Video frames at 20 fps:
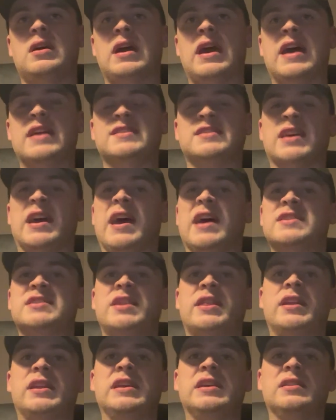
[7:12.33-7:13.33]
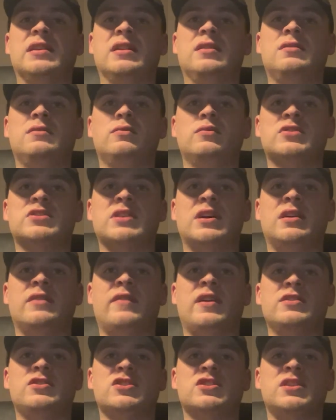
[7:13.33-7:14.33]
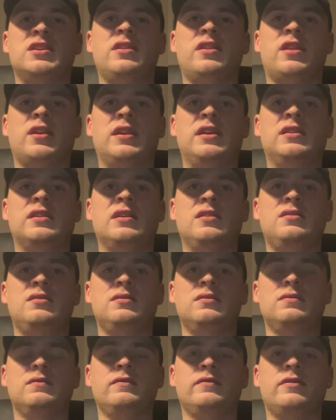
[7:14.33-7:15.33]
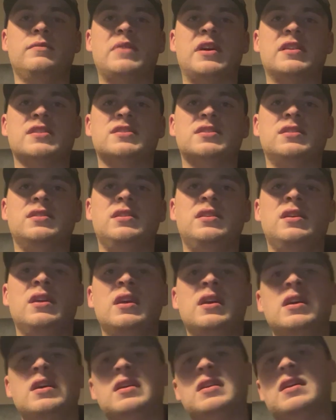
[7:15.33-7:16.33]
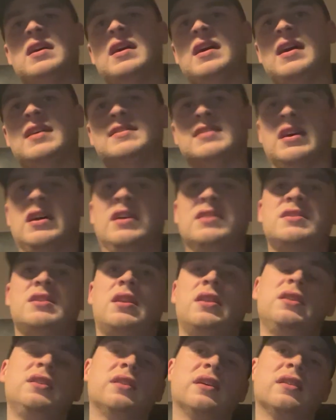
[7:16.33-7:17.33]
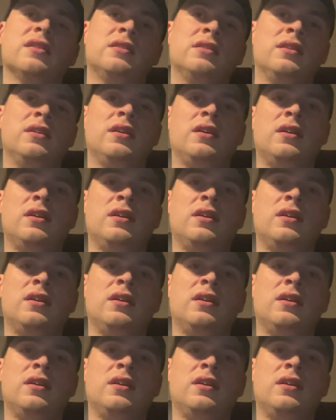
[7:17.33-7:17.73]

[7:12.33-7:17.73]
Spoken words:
Head to heads 3-0. Was that? Have I just seen 3-0 for Berrettini? Yeah, head to heads 3-0.